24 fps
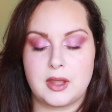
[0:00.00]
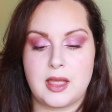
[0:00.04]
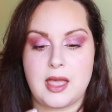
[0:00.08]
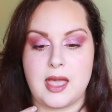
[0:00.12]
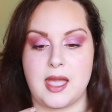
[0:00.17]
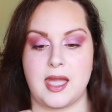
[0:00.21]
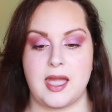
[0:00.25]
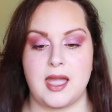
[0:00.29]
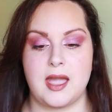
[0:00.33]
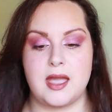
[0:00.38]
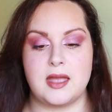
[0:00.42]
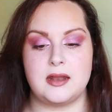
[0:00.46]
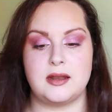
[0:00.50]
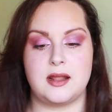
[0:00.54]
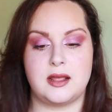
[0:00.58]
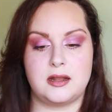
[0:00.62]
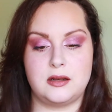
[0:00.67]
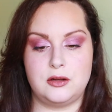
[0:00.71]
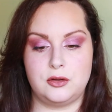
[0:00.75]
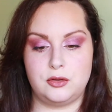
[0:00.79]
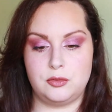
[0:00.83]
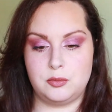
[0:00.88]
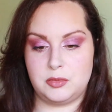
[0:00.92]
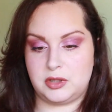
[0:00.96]
And I
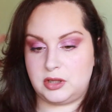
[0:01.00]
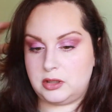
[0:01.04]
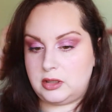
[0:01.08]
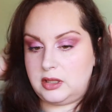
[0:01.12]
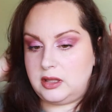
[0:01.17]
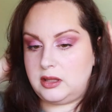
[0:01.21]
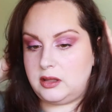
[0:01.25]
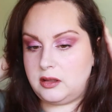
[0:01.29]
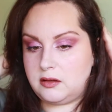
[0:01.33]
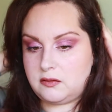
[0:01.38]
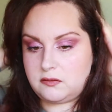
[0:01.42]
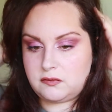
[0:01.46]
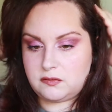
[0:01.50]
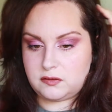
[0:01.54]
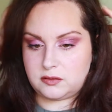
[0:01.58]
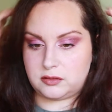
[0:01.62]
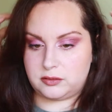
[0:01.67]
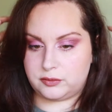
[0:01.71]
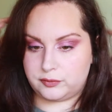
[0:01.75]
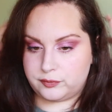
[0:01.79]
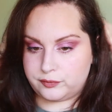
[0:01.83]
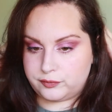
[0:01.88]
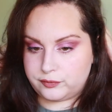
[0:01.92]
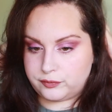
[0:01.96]
do believe
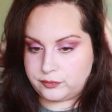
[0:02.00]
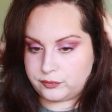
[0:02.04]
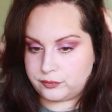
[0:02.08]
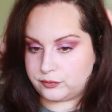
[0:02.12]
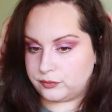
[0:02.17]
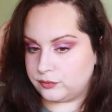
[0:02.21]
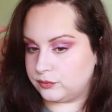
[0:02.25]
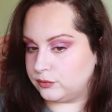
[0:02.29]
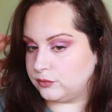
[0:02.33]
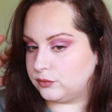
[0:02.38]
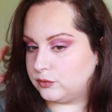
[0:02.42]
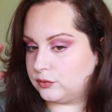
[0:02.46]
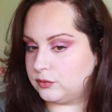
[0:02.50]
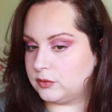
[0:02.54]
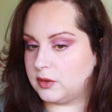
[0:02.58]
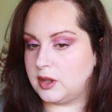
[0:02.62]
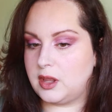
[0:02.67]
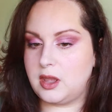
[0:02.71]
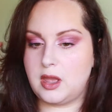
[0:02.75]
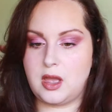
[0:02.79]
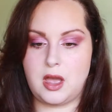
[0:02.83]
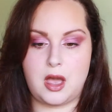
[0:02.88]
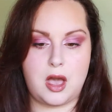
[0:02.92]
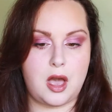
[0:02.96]

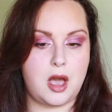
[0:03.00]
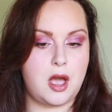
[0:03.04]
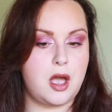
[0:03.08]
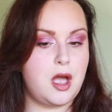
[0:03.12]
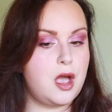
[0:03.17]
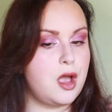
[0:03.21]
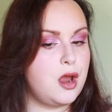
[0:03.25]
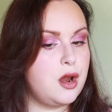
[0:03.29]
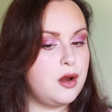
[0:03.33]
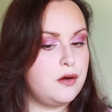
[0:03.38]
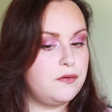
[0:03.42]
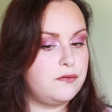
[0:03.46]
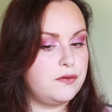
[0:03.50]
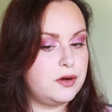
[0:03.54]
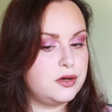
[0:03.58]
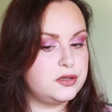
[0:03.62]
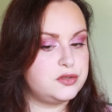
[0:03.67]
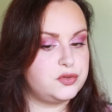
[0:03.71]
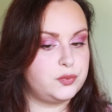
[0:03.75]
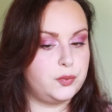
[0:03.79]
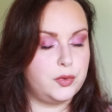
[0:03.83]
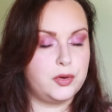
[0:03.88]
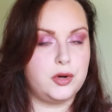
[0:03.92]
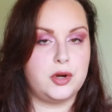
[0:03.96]
our
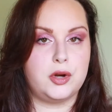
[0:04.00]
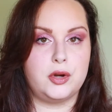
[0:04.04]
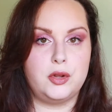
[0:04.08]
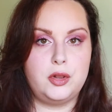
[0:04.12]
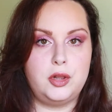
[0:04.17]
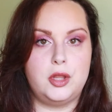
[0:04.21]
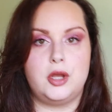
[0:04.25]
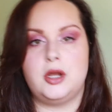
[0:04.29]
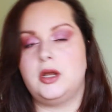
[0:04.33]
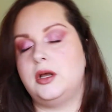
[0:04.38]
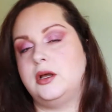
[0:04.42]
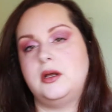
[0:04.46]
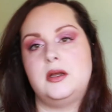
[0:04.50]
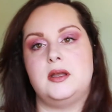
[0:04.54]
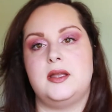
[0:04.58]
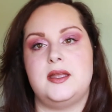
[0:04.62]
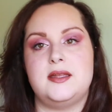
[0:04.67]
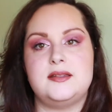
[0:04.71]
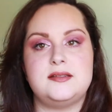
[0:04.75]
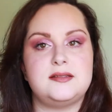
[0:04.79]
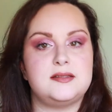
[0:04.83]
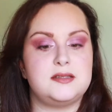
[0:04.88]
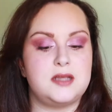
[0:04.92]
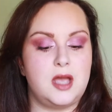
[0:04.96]
first look
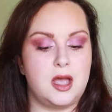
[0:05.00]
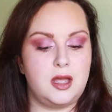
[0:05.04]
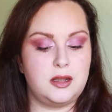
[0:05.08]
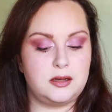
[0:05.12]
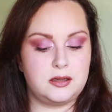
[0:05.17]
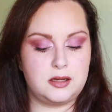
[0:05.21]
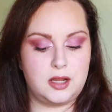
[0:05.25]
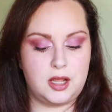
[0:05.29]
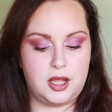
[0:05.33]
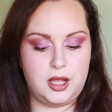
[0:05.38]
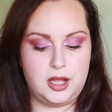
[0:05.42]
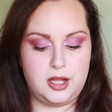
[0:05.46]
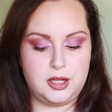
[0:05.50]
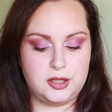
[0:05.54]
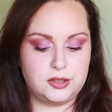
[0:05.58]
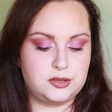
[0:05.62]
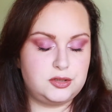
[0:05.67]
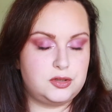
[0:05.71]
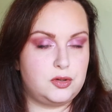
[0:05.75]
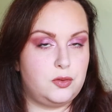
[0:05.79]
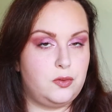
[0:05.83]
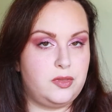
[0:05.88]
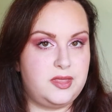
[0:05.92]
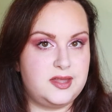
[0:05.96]
is done.
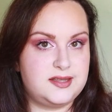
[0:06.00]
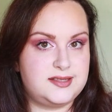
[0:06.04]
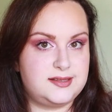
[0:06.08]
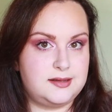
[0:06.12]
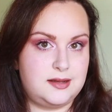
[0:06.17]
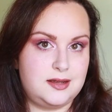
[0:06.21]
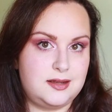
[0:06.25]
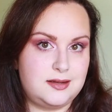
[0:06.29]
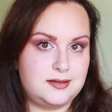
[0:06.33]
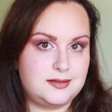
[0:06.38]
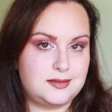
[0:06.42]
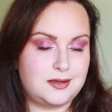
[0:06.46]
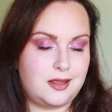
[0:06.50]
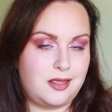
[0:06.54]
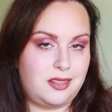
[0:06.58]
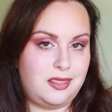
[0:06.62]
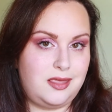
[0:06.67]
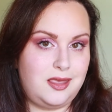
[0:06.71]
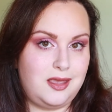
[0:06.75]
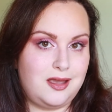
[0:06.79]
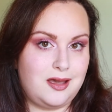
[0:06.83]
So this is the